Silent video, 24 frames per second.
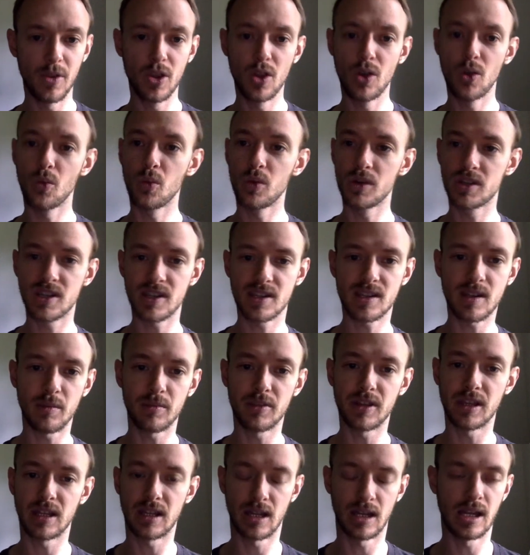which is
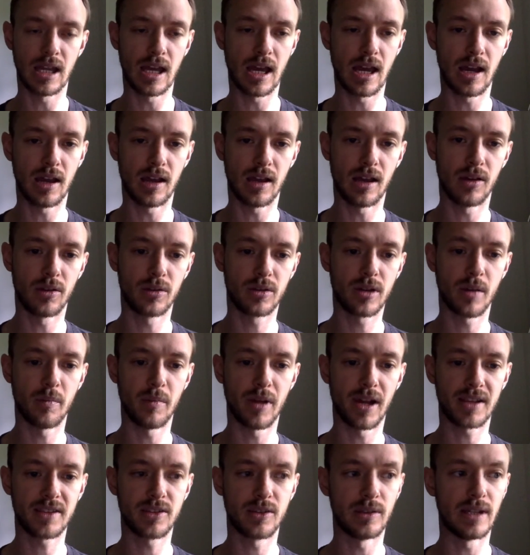something I'll come
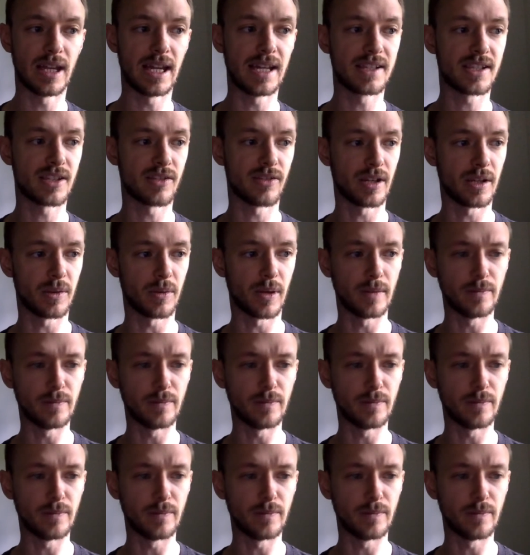back to later anyway.